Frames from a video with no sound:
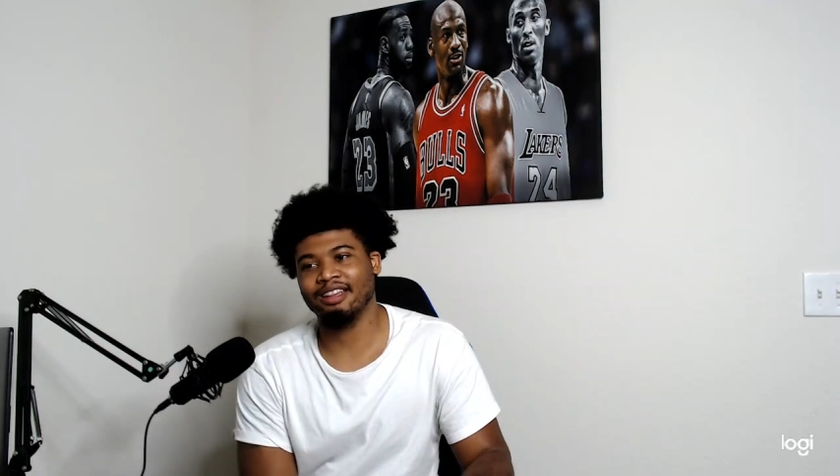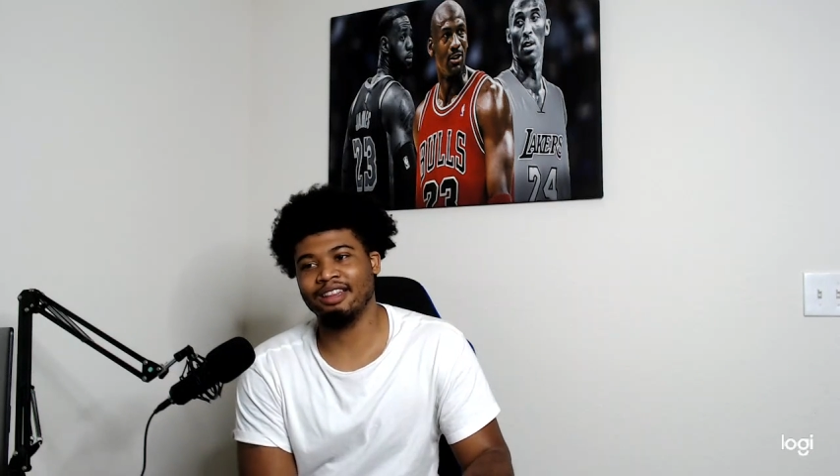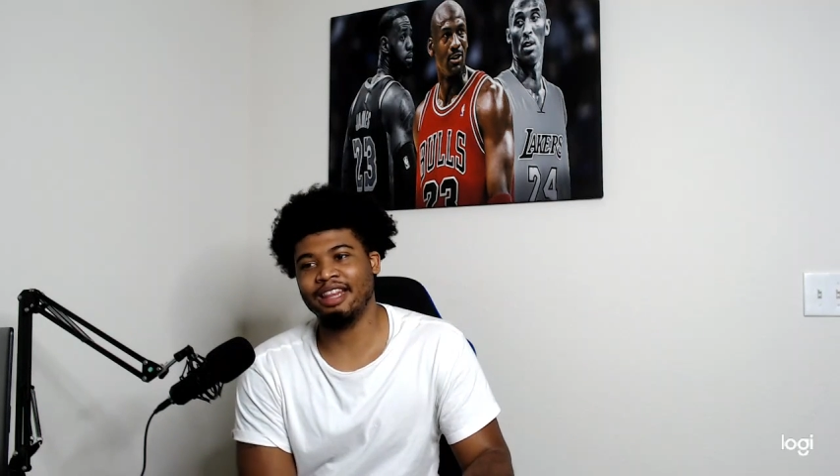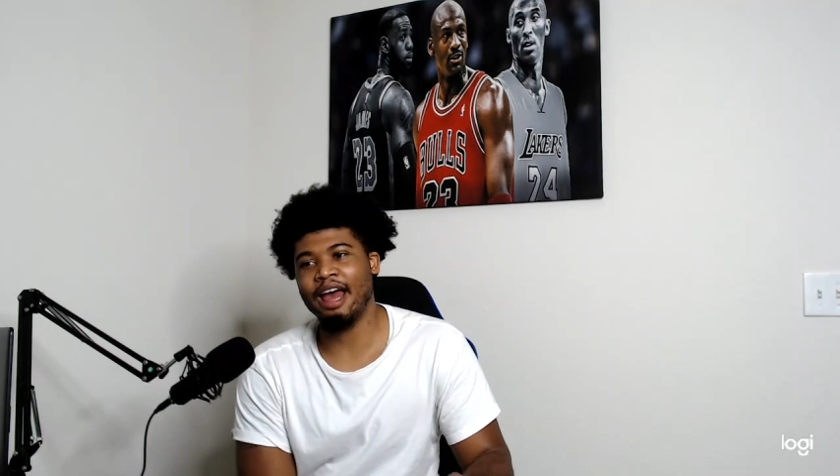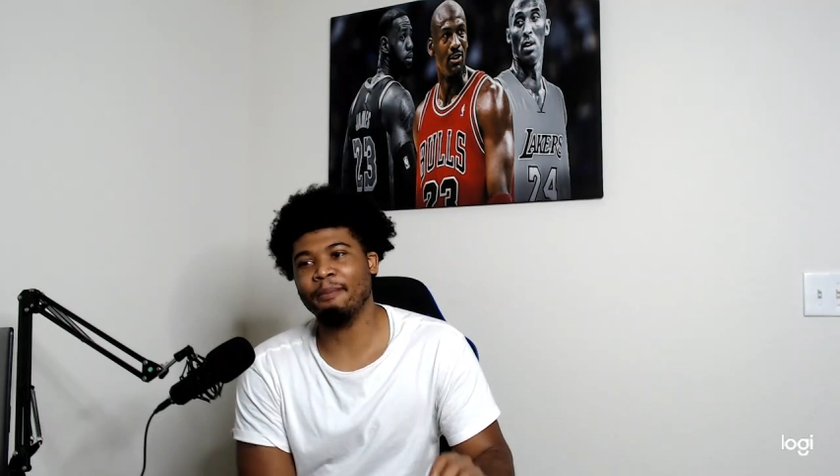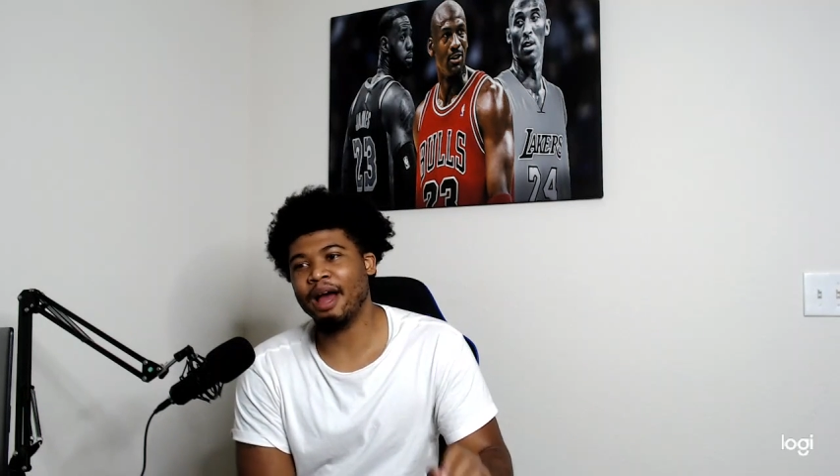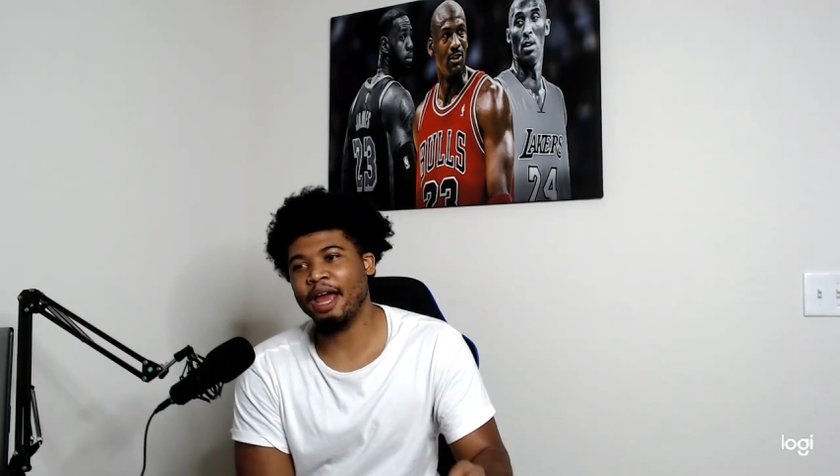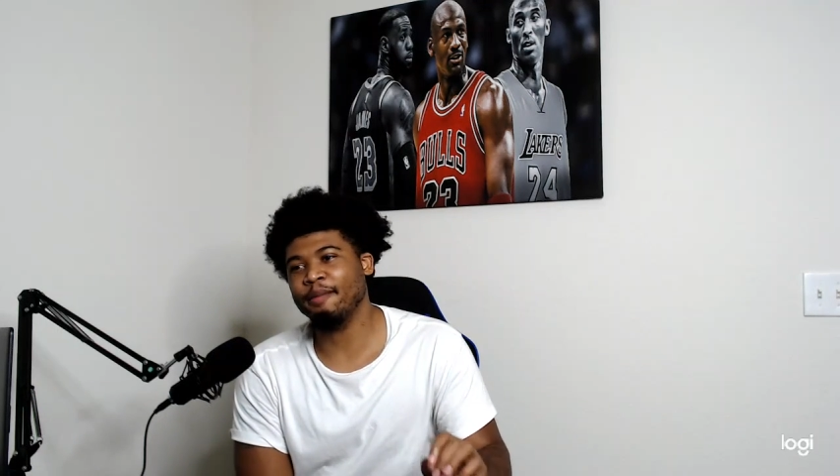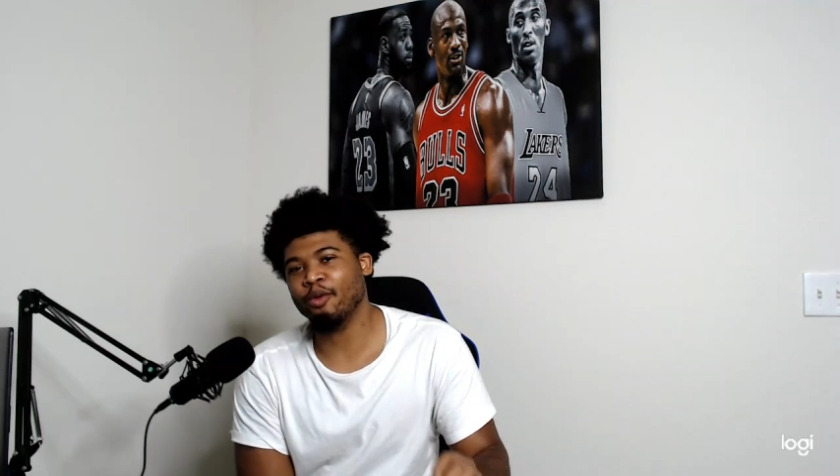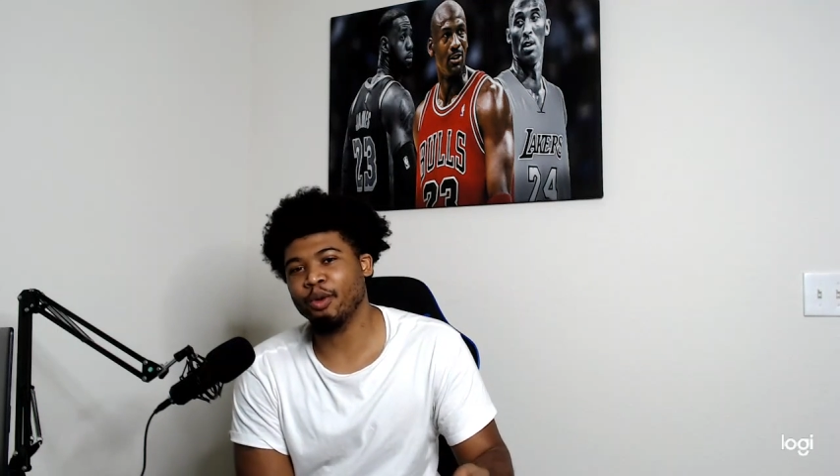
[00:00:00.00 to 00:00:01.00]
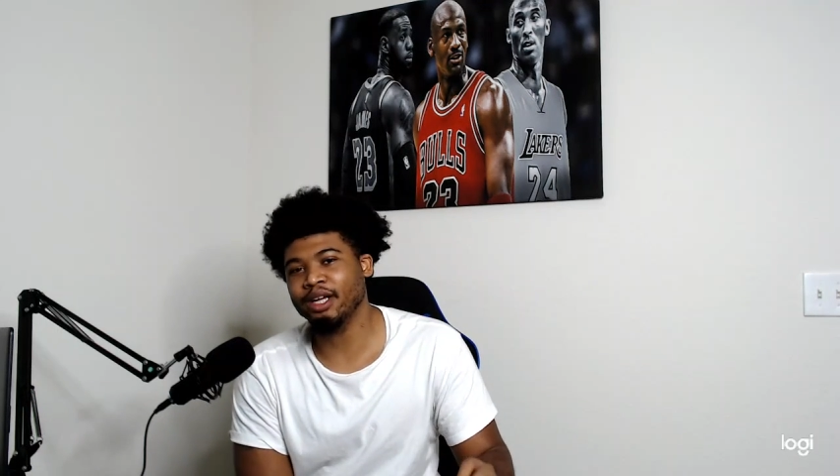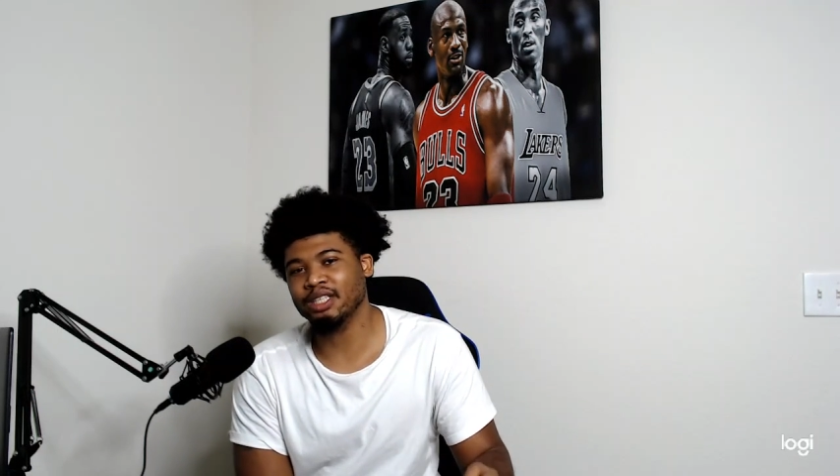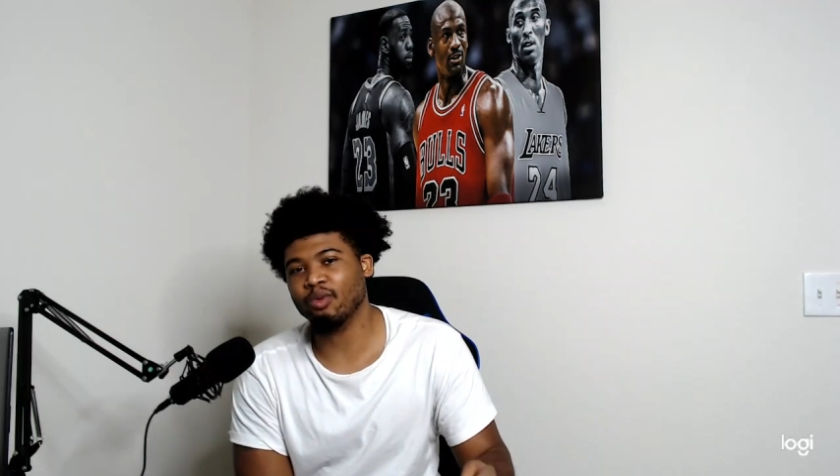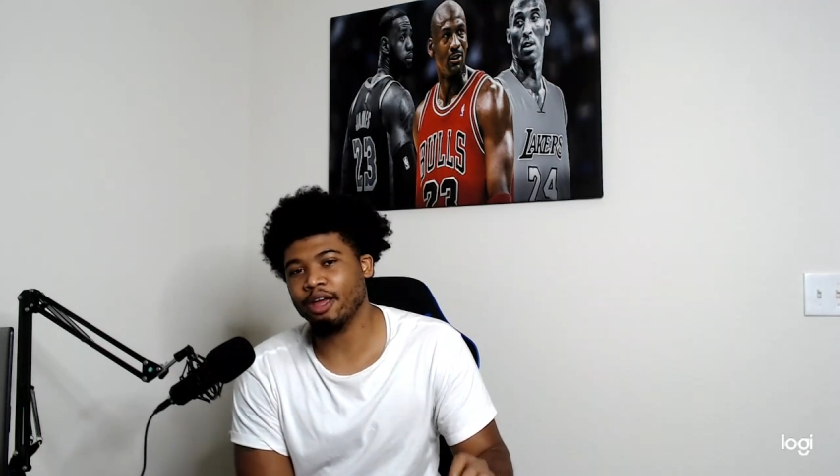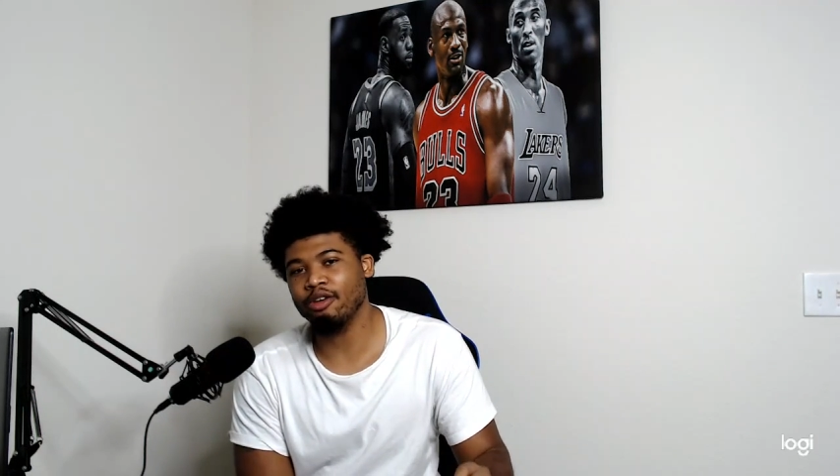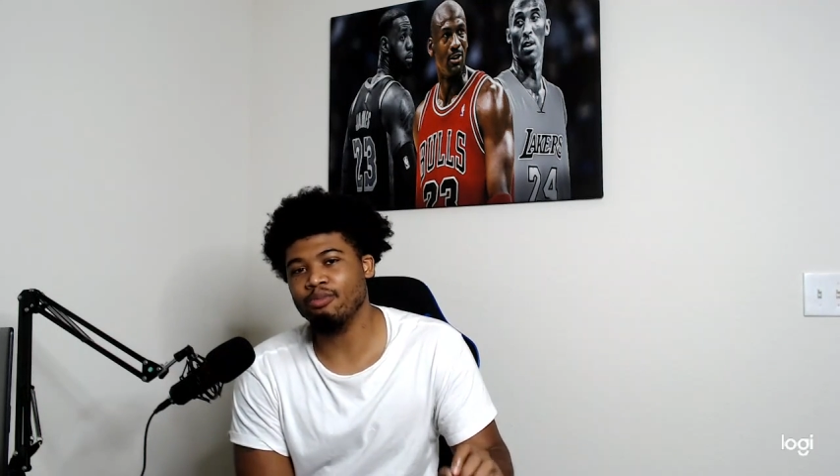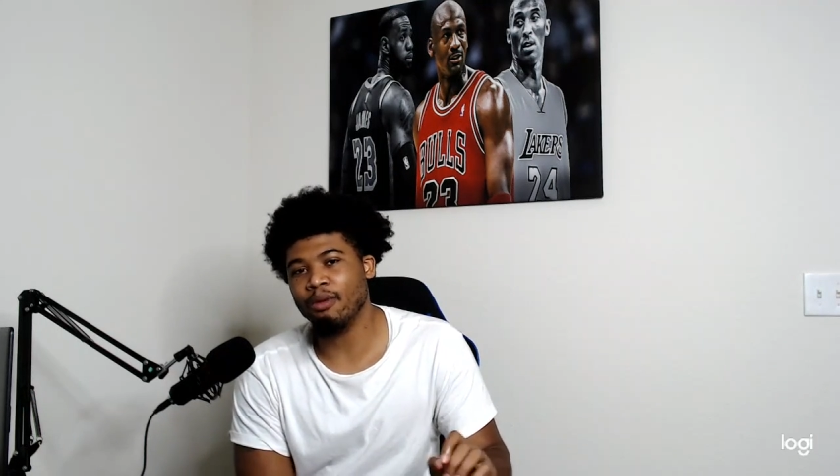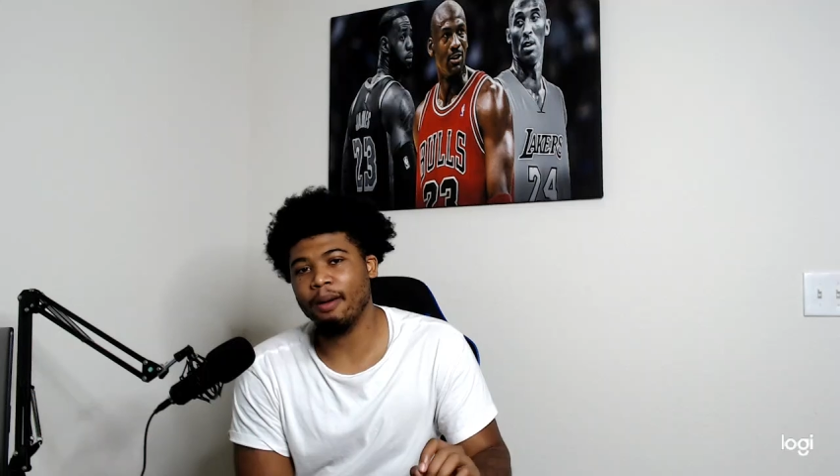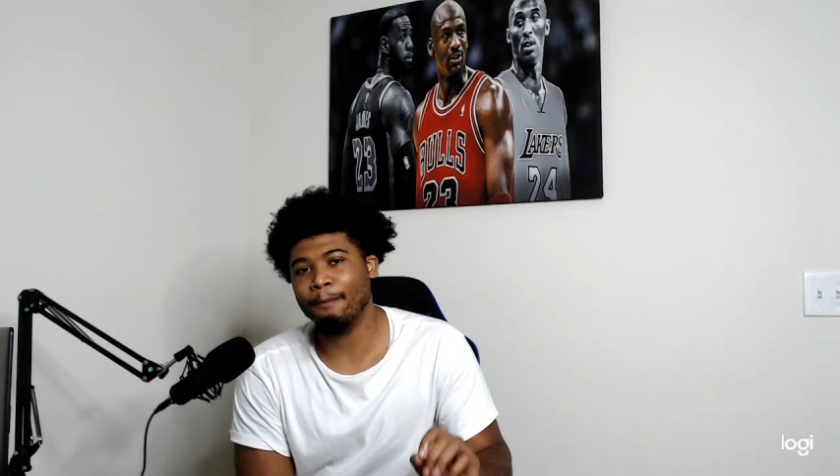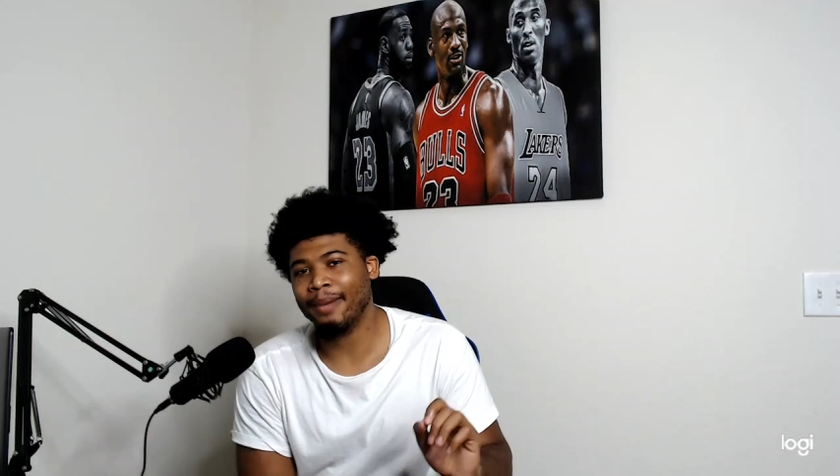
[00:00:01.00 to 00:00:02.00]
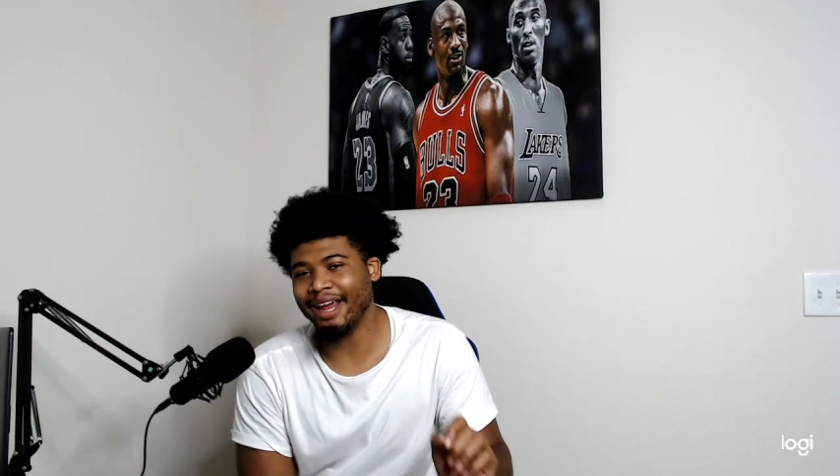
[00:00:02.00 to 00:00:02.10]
that might be a reason why you might